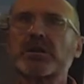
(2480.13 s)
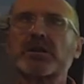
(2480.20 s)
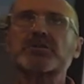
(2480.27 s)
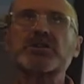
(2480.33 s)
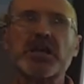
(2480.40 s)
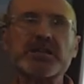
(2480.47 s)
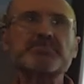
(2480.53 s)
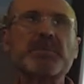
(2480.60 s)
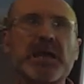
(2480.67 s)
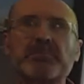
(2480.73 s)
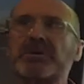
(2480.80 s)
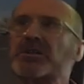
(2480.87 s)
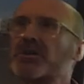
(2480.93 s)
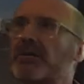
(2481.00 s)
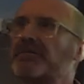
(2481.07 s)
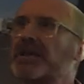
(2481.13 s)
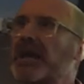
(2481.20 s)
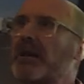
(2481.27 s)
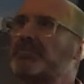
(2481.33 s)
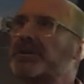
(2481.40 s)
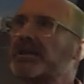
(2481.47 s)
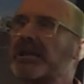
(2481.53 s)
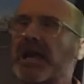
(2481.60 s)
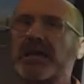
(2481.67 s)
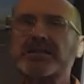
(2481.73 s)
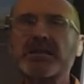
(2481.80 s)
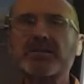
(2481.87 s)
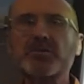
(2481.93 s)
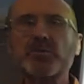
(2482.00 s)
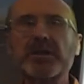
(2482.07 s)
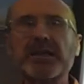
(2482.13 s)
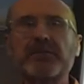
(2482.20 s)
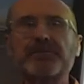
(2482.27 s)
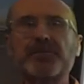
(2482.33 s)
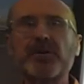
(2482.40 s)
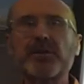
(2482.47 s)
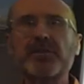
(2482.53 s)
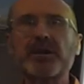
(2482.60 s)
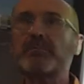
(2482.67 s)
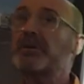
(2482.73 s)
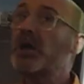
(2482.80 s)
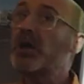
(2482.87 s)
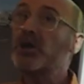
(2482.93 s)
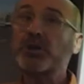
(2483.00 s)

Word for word: Just members of the upper classes who can afford them?